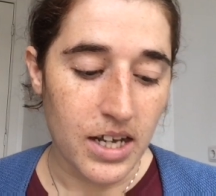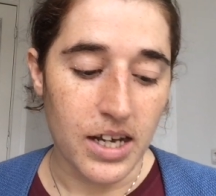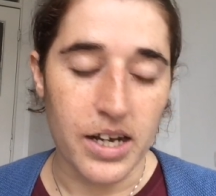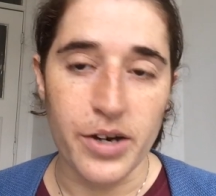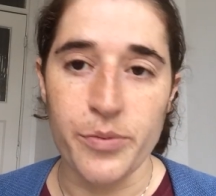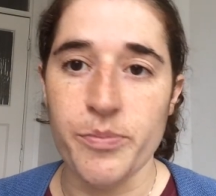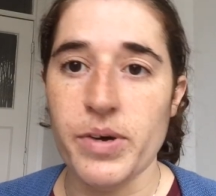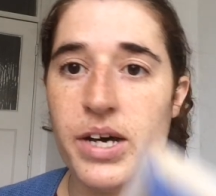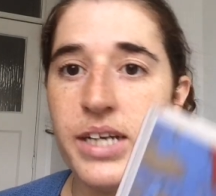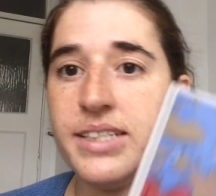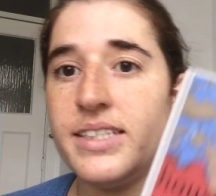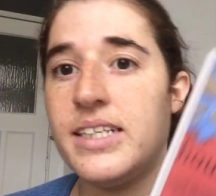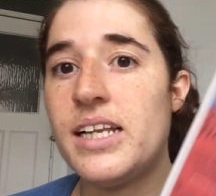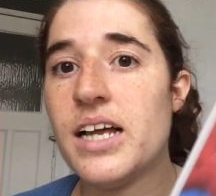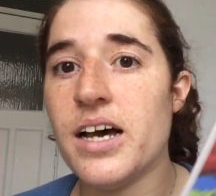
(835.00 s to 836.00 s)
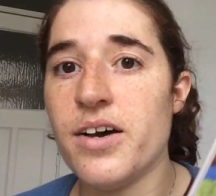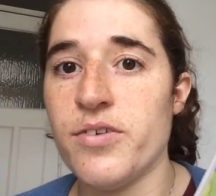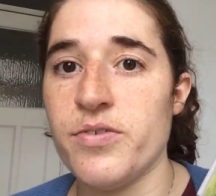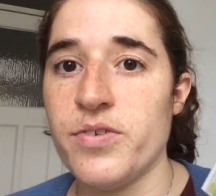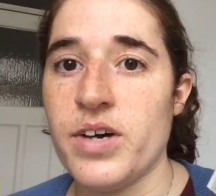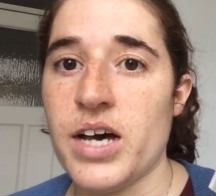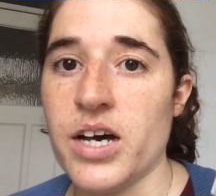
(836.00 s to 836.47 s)
I still
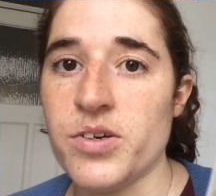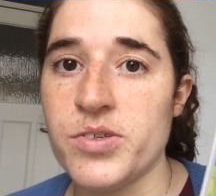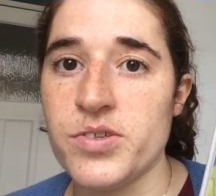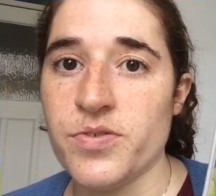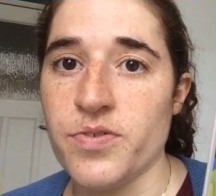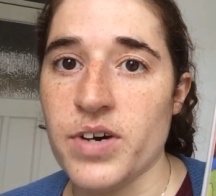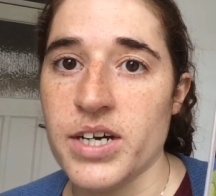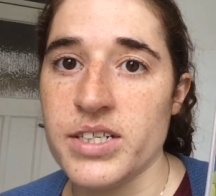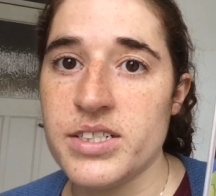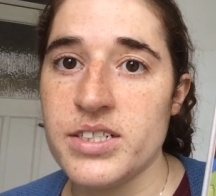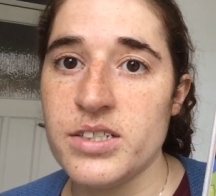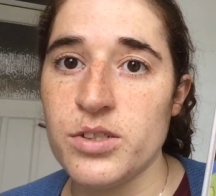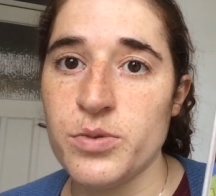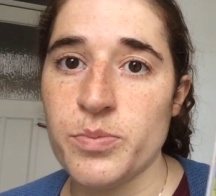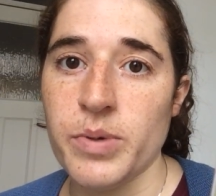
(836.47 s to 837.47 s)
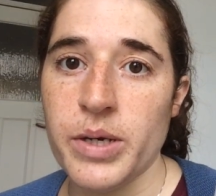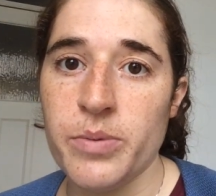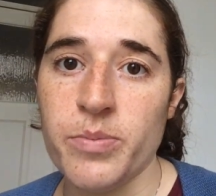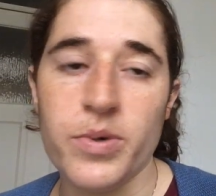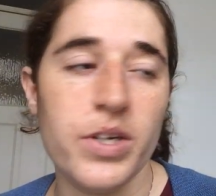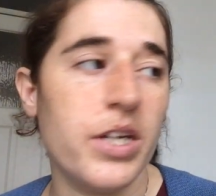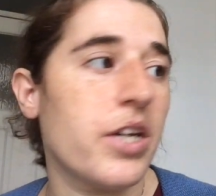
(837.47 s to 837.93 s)
have House of Ashes by
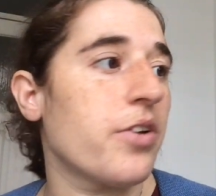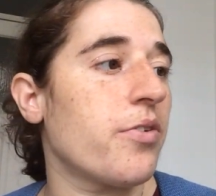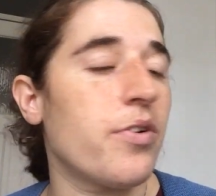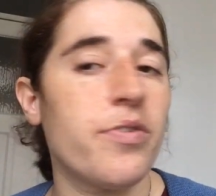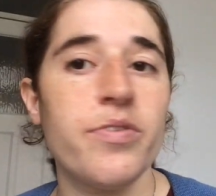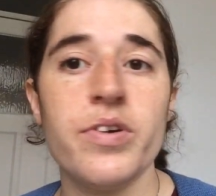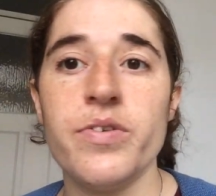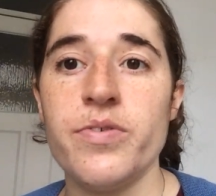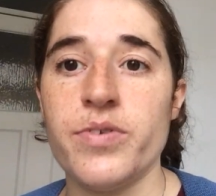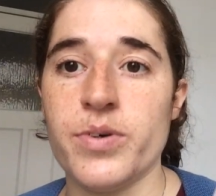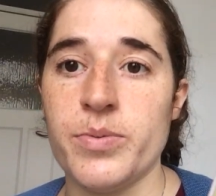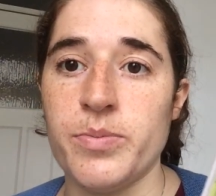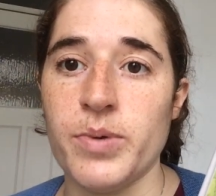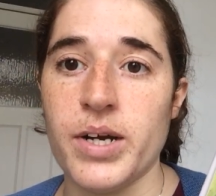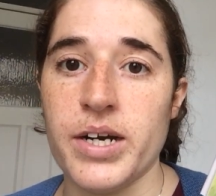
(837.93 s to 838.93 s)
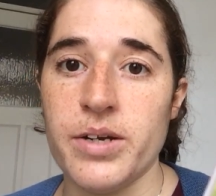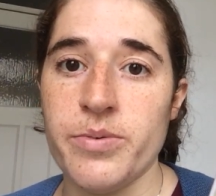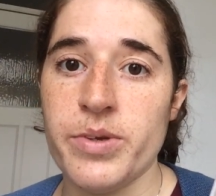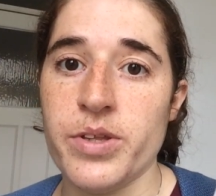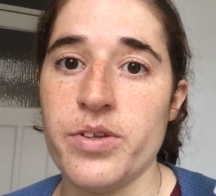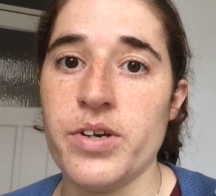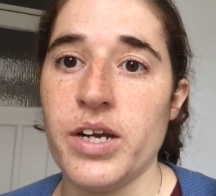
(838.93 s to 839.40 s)
Monique Roffey from
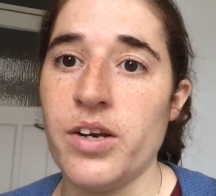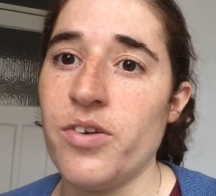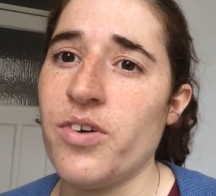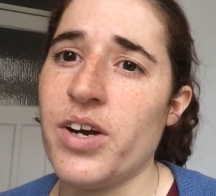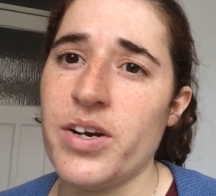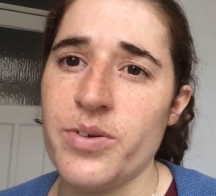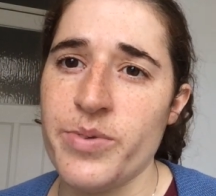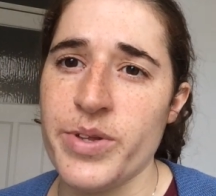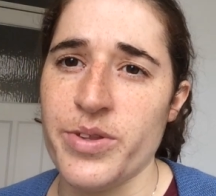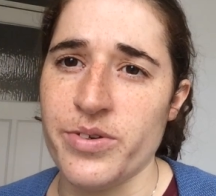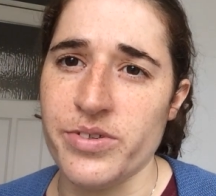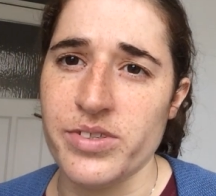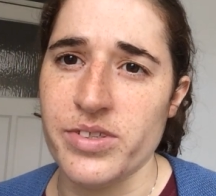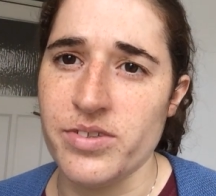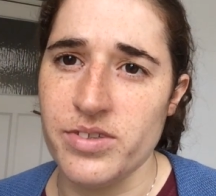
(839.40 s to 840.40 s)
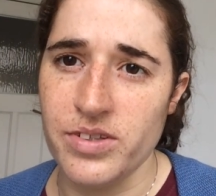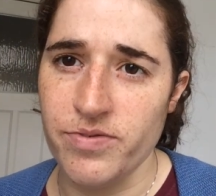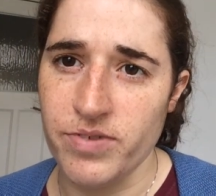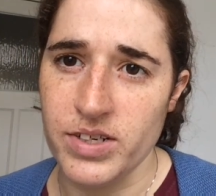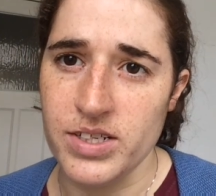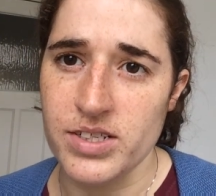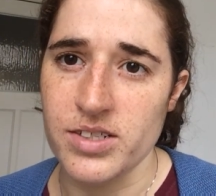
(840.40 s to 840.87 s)
Caribathon. I know Caribathon
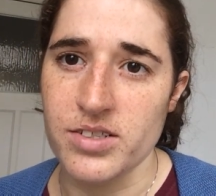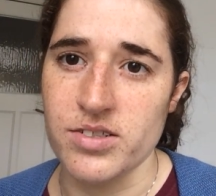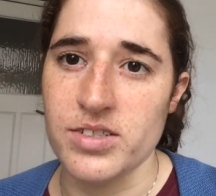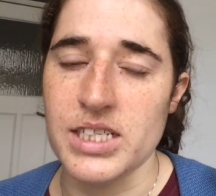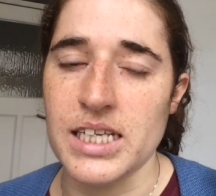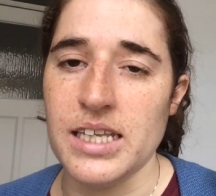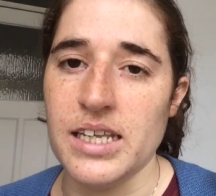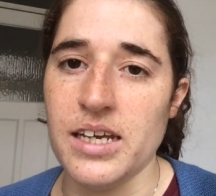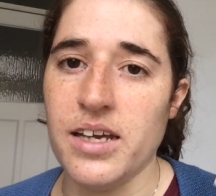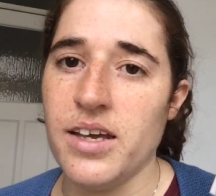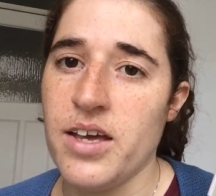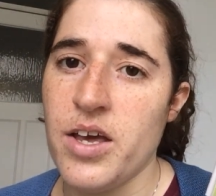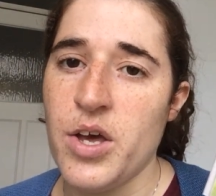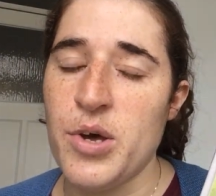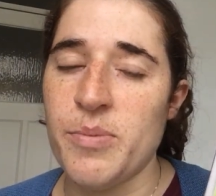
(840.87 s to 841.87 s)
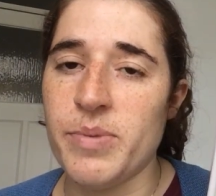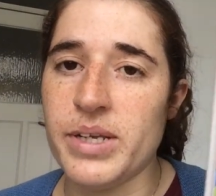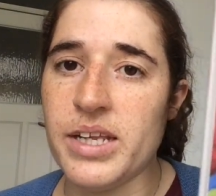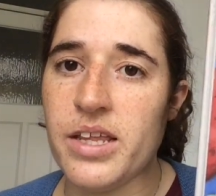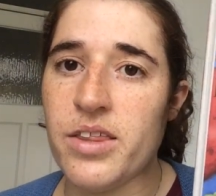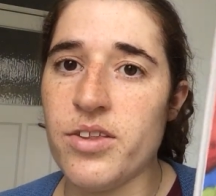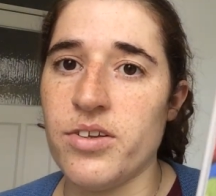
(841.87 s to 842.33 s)
finishes on Sunday, but
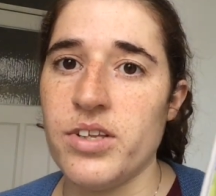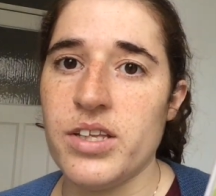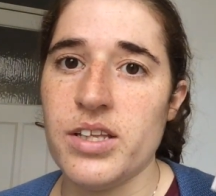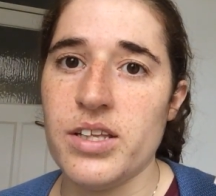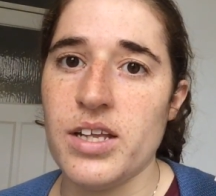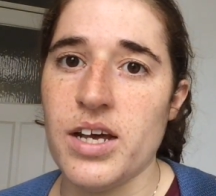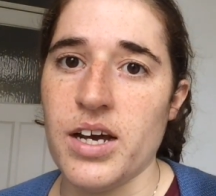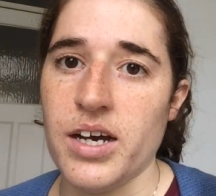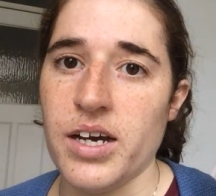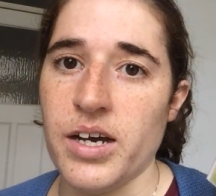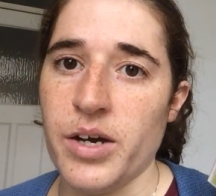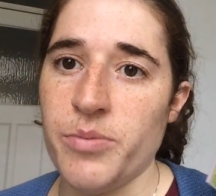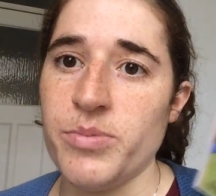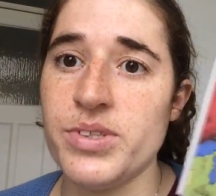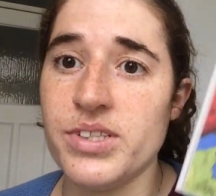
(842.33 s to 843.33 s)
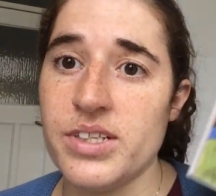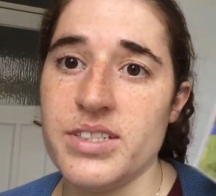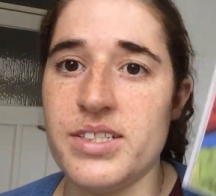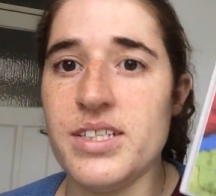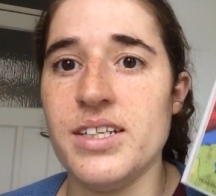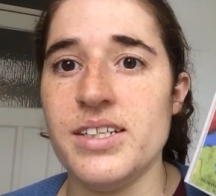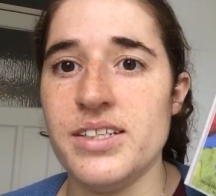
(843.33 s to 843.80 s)
I thought I'm
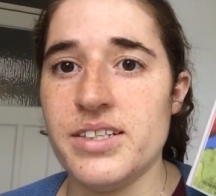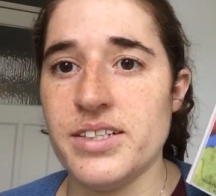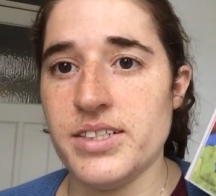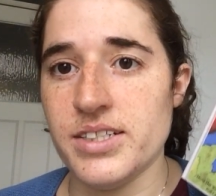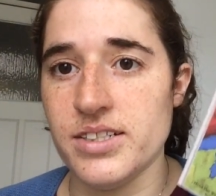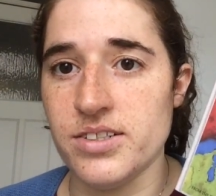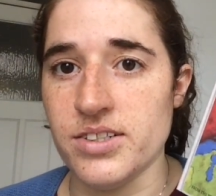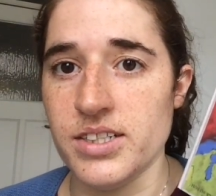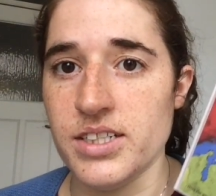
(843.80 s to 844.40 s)
still interested in